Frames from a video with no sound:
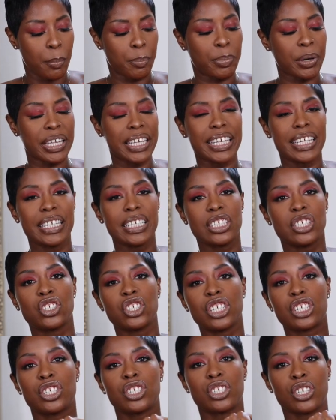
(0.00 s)
But it is
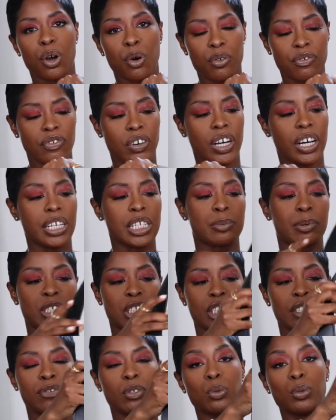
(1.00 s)
just so fun,
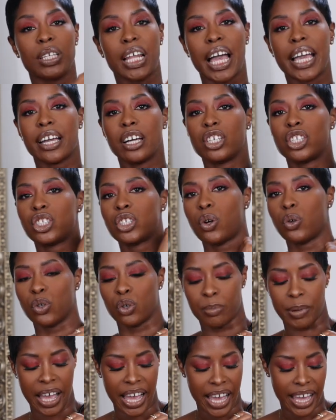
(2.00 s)
especially if you like a
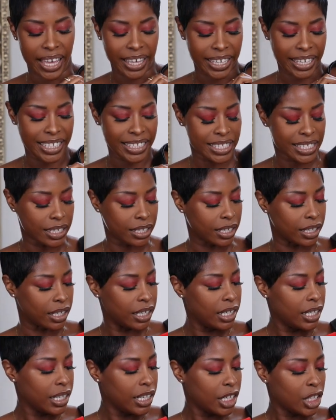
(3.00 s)
shoulder bag. It's
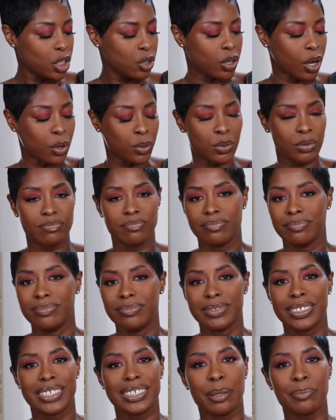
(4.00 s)
a, you know,
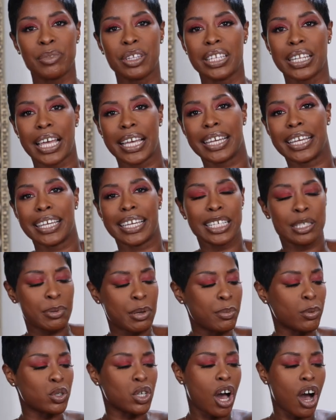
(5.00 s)
something like it gets
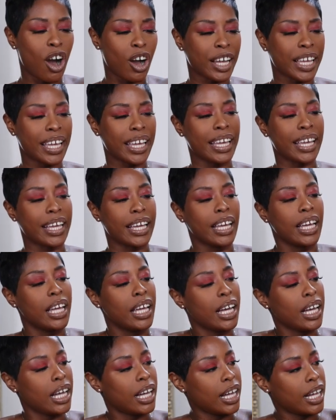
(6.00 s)
people talking
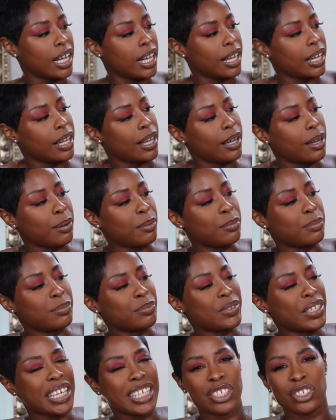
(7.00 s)
um
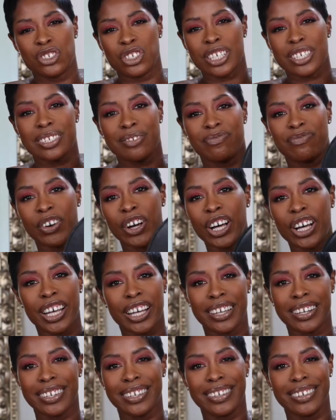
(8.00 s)
it's just
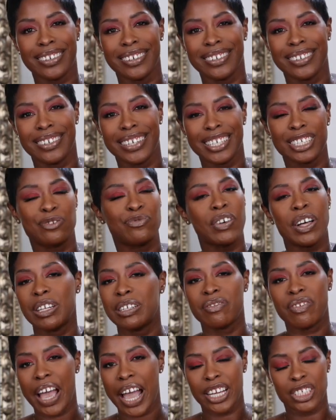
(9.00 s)
fun it's
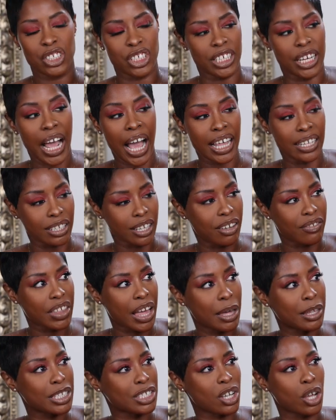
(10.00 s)
fun fashion i love
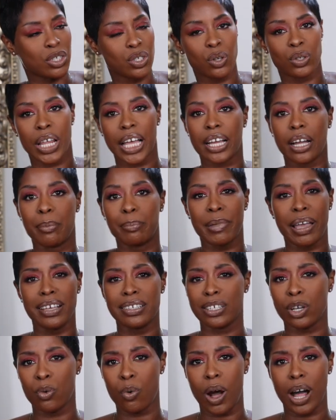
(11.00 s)
that it's also like
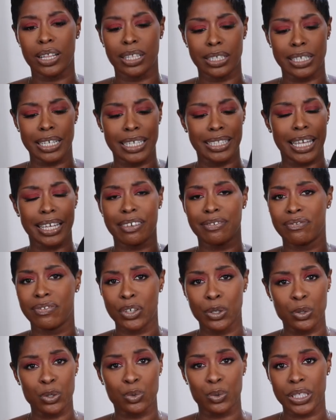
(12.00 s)
amazing quality like it
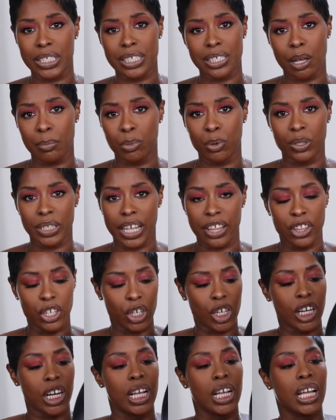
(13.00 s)
feels really supple
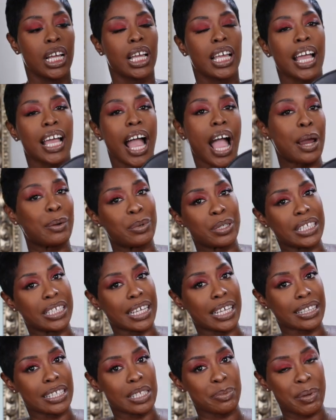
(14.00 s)
leather i really
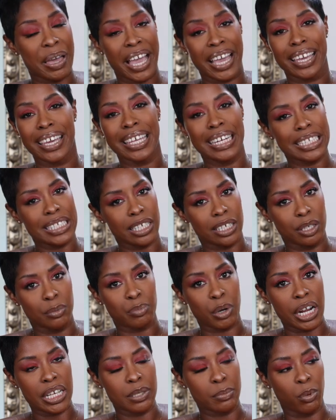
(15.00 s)
like this bag and it's a good
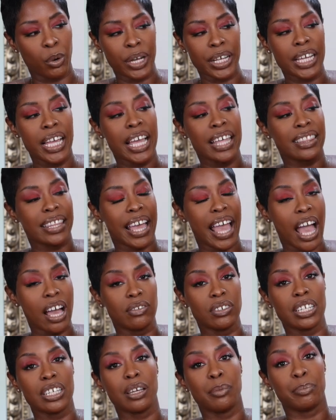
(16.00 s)
price point they
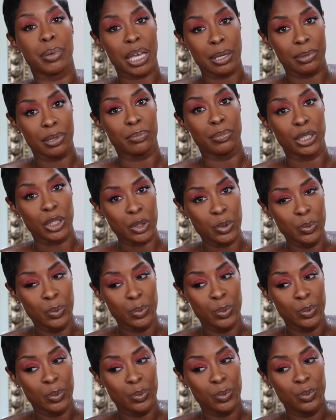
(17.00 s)
have it in a baby
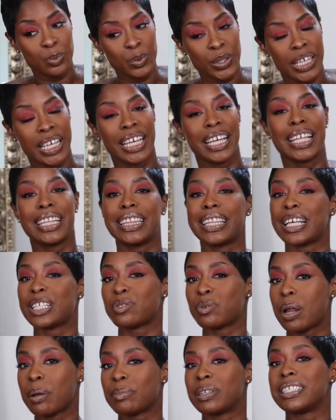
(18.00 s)
blue and
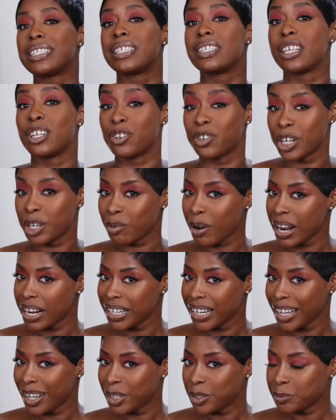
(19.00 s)
that's what i'm considering right
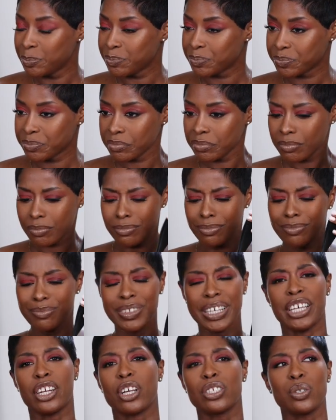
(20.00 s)
now
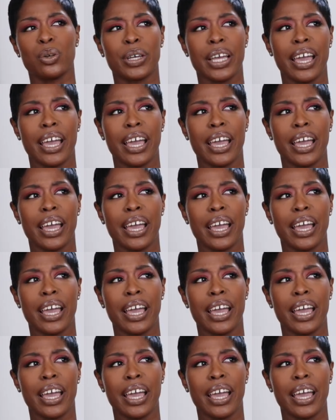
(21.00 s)
it also